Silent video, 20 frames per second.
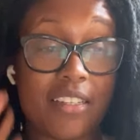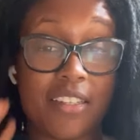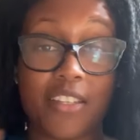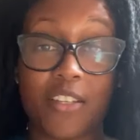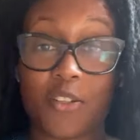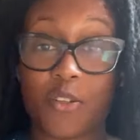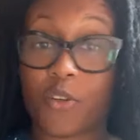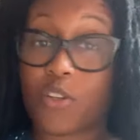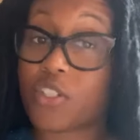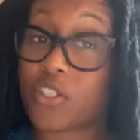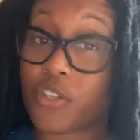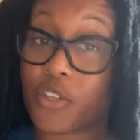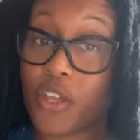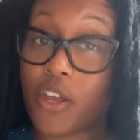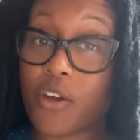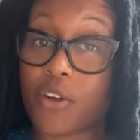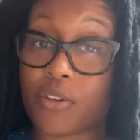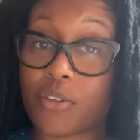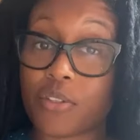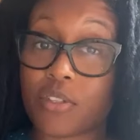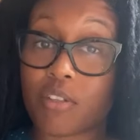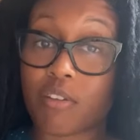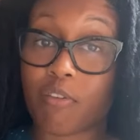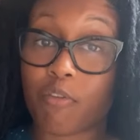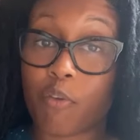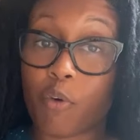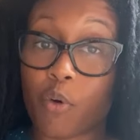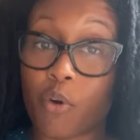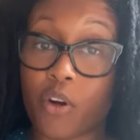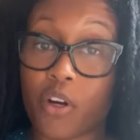the doors close
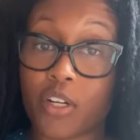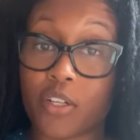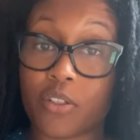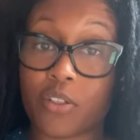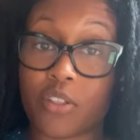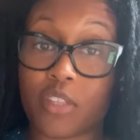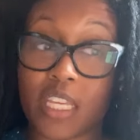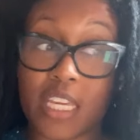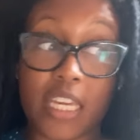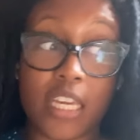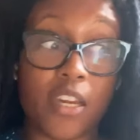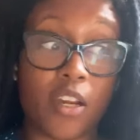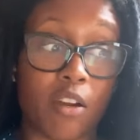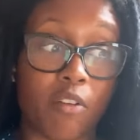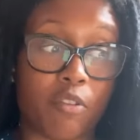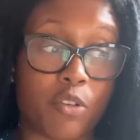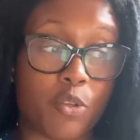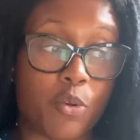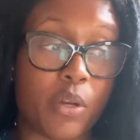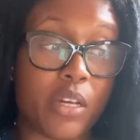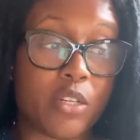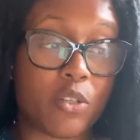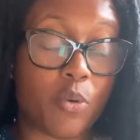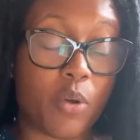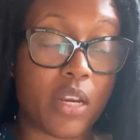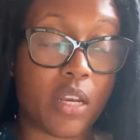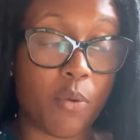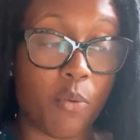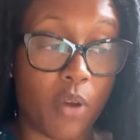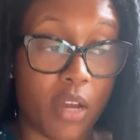for the year, for twenty
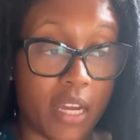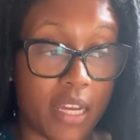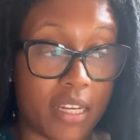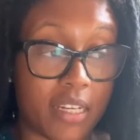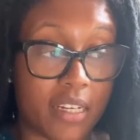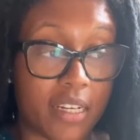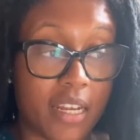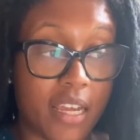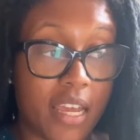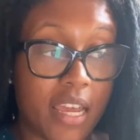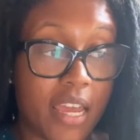twenty-one.